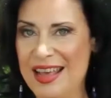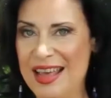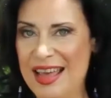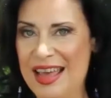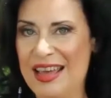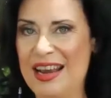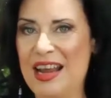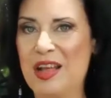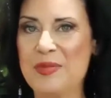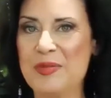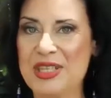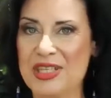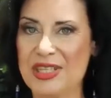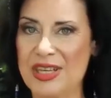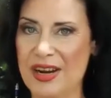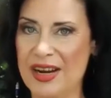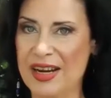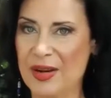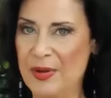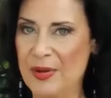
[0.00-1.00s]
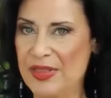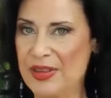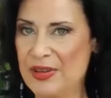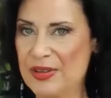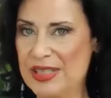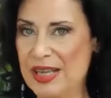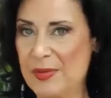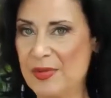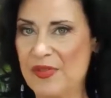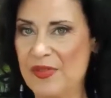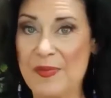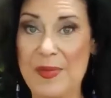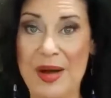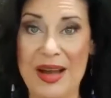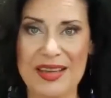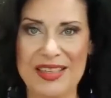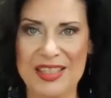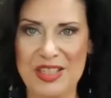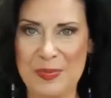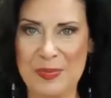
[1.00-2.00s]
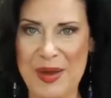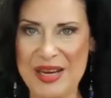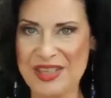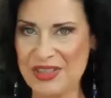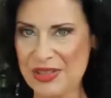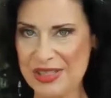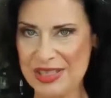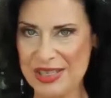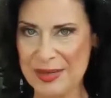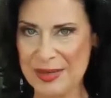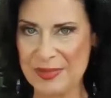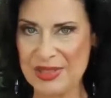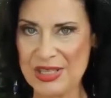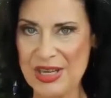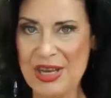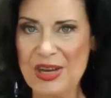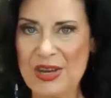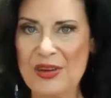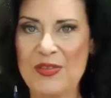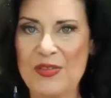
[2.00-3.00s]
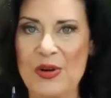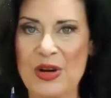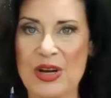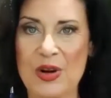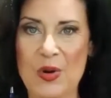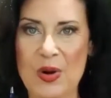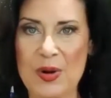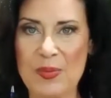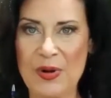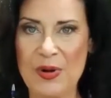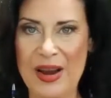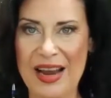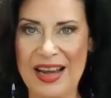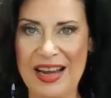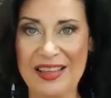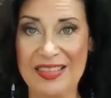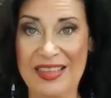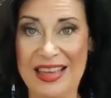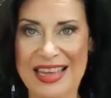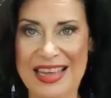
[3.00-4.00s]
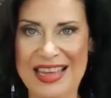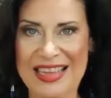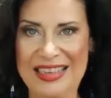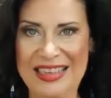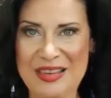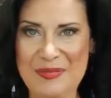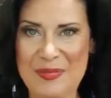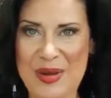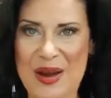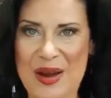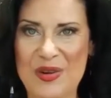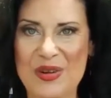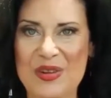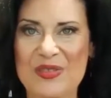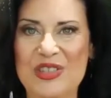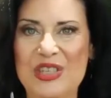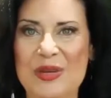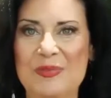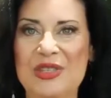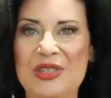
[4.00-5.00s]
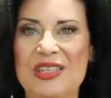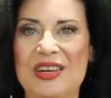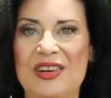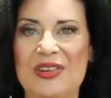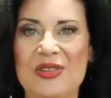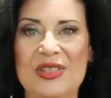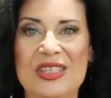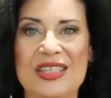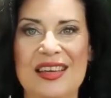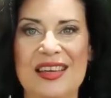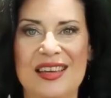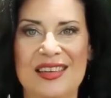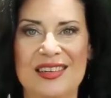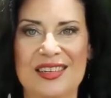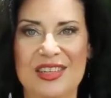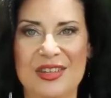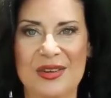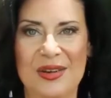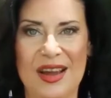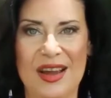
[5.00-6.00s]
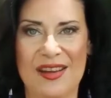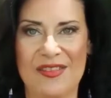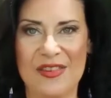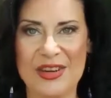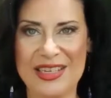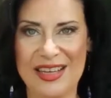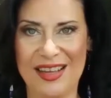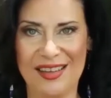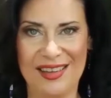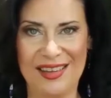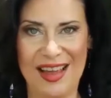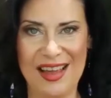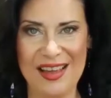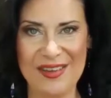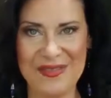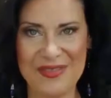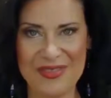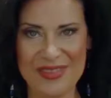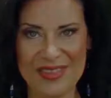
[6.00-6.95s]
And I'll be sharing with you some of my special tips for incorporating the healing power of gemstones into your everyday life.